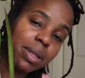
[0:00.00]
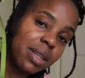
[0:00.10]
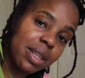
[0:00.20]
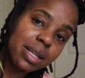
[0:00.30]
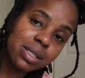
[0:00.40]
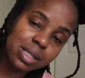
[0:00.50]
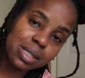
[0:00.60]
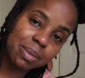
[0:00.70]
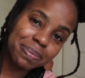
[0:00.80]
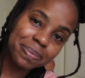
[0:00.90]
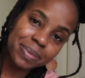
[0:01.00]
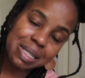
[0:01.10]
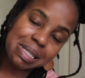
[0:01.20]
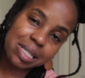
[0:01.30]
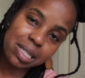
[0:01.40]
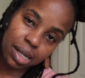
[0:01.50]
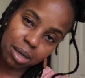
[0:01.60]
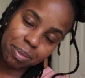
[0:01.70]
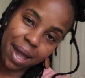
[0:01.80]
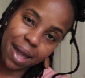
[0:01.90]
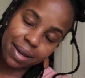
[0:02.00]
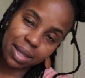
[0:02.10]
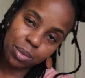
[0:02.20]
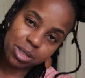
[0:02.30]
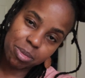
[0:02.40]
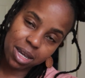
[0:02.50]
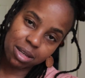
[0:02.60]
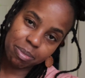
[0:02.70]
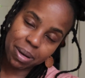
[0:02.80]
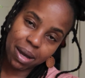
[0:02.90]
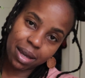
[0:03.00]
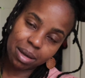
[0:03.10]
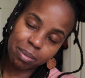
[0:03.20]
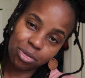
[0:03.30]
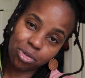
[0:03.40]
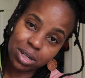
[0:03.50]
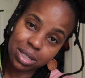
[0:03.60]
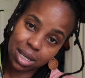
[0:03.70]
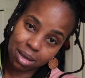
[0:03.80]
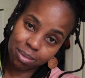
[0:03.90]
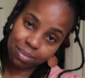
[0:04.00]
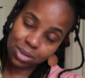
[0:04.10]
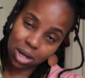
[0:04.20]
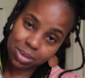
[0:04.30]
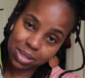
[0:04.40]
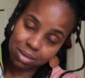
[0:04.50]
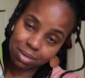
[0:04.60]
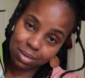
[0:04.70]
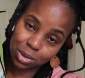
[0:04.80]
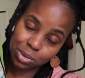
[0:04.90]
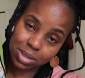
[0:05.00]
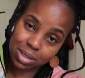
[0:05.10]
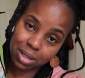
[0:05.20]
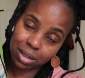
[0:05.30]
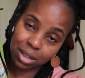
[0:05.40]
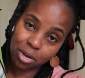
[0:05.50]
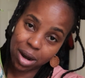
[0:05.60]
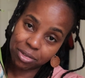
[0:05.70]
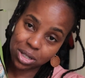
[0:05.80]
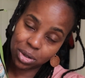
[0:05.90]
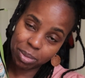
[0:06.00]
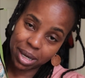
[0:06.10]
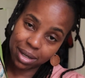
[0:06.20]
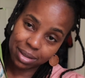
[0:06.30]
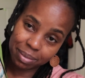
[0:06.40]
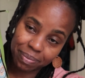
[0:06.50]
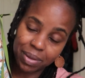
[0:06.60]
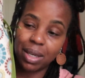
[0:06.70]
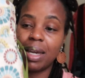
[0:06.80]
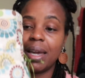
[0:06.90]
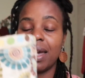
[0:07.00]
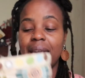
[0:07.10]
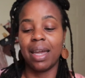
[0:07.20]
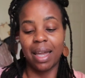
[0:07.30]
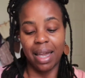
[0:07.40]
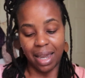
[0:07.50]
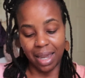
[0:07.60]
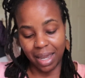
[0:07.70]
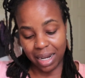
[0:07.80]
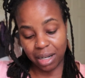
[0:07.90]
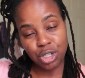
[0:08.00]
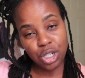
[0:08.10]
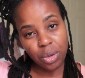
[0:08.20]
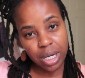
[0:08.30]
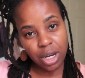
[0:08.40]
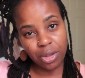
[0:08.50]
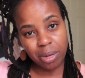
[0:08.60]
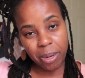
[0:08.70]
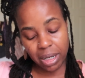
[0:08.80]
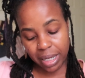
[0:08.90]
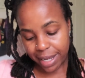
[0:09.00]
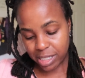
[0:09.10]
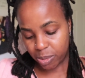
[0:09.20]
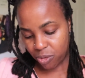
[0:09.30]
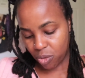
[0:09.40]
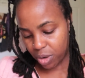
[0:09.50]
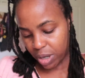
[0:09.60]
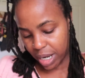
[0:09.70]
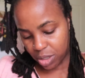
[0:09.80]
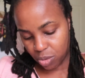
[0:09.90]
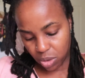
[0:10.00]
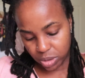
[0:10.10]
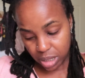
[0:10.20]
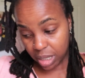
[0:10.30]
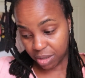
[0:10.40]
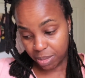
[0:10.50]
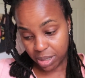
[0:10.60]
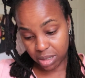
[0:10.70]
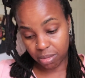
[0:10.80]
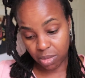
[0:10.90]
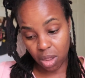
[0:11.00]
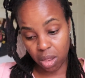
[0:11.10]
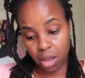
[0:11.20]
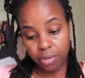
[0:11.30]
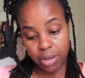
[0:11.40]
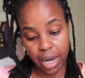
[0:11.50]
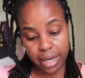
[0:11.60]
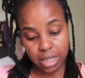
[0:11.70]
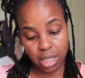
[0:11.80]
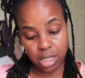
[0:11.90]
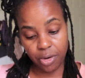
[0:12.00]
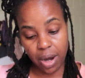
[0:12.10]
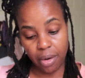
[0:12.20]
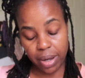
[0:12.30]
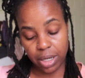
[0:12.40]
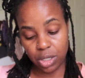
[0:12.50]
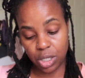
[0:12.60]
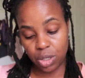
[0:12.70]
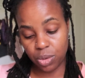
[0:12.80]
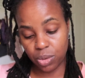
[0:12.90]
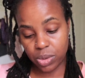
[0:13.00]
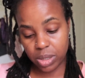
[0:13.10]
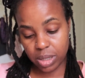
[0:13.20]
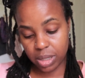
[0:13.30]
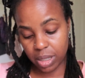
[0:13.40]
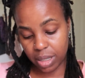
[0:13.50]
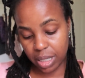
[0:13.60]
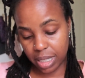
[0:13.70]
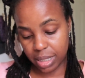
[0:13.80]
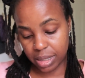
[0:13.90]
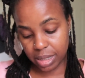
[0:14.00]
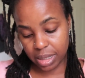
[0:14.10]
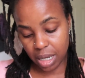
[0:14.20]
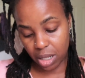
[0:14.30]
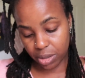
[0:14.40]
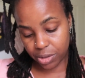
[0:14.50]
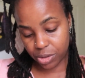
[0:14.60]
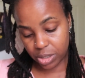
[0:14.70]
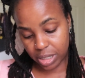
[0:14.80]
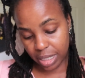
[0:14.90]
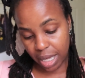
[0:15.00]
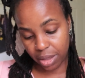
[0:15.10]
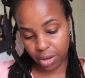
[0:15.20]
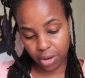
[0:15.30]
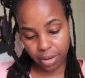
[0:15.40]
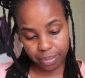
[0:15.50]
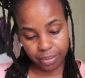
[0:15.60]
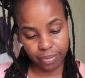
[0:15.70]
in this stunning bag that was made by my friend Kim Thompson, who's the Crafty Nomad. And I've showed it here on the podcast before, and you all did give me some lovely ideas for how I could use these colors together.